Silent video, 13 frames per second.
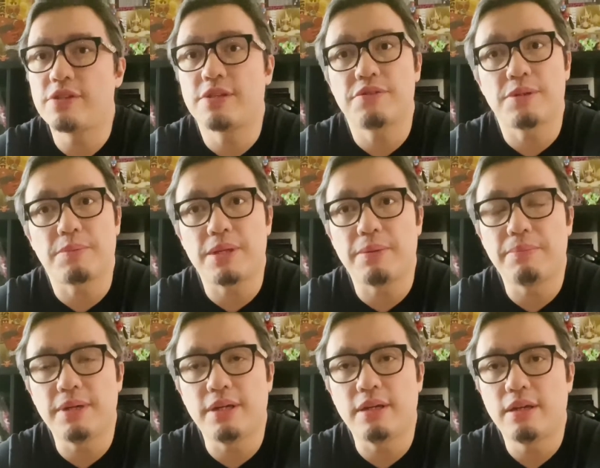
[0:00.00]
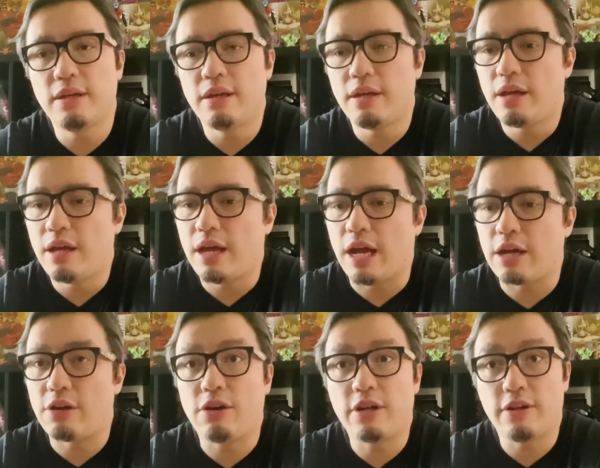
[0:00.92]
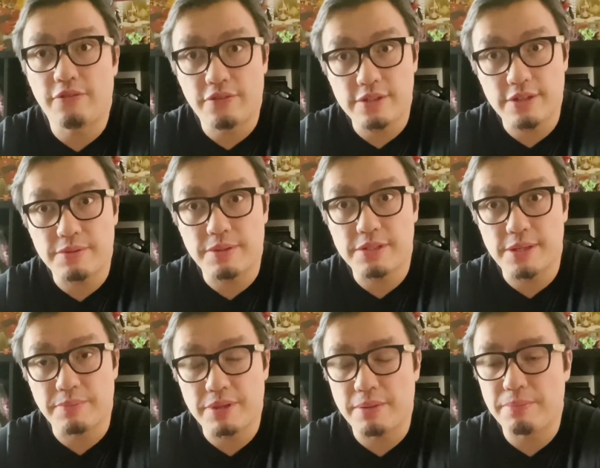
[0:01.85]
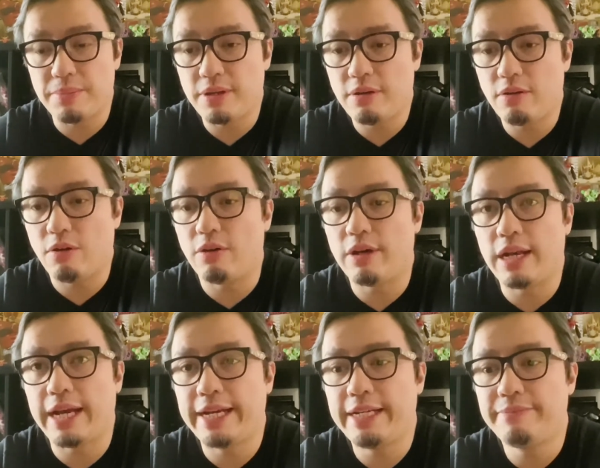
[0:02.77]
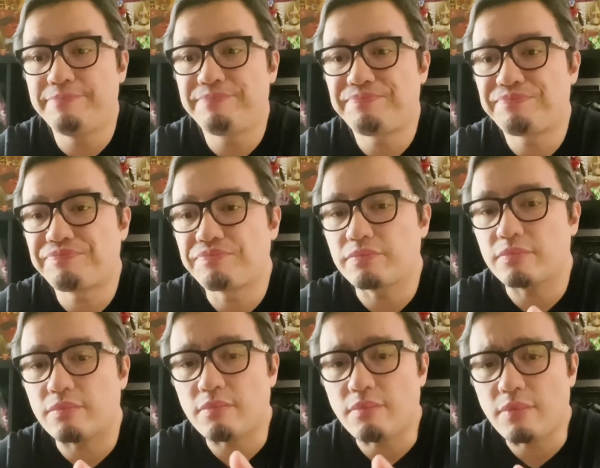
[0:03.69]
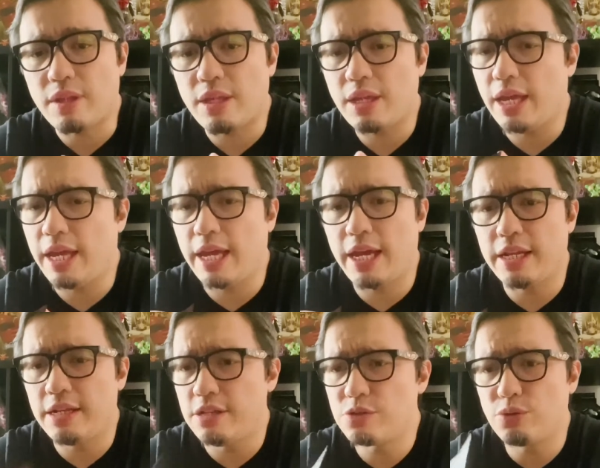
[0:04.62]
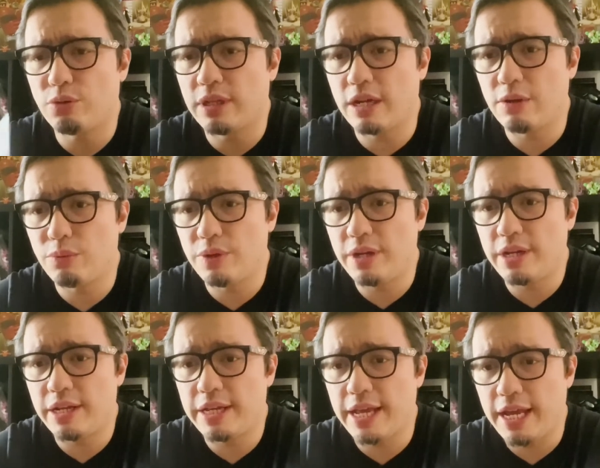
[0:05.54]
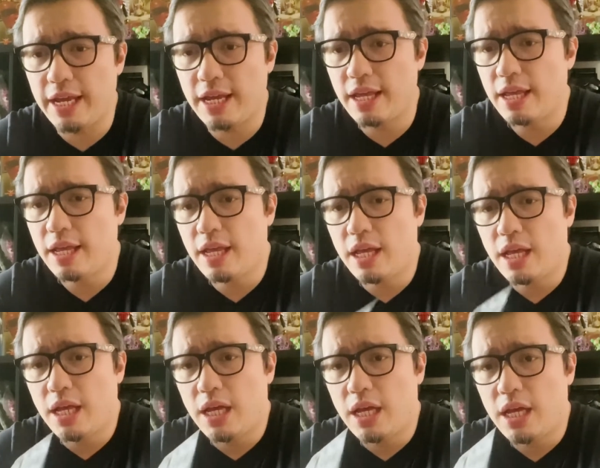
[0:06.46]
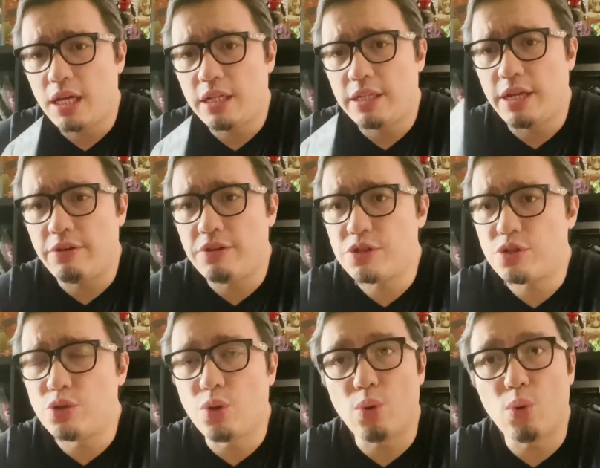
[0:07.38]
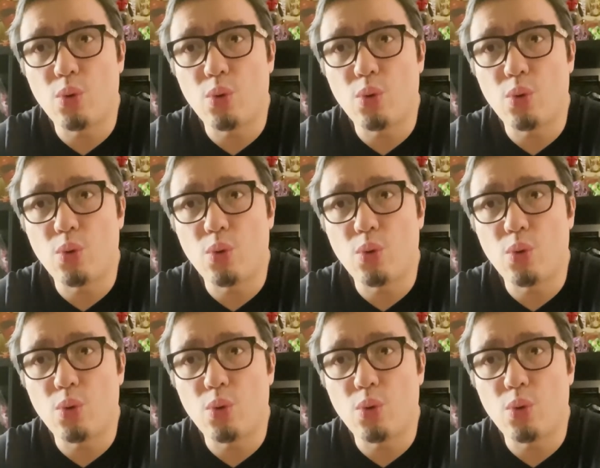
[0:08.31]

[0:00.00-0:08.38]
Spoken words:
of September. I got it on the 1st of September online, and it sold out within a day. There is no